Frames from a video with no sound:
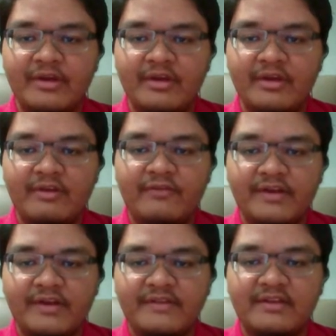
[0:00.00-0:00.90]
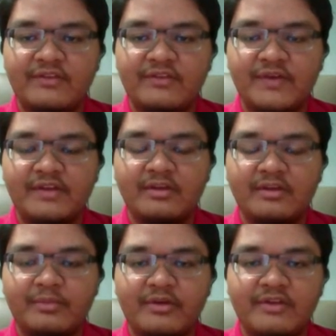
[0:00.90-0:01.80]
First is vertical
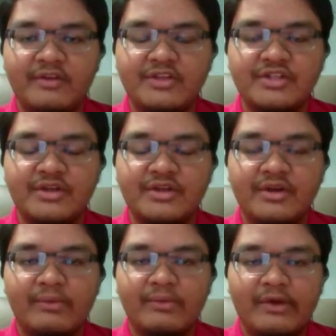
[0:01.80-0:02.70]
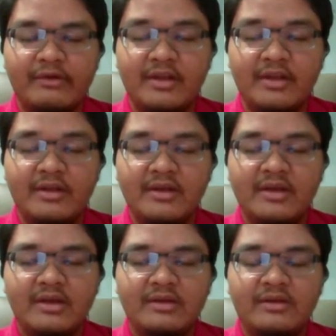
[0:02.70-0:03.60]
privilege, wherein
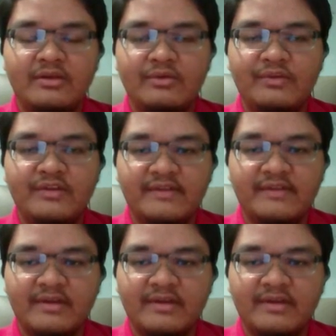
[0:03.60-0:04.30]
users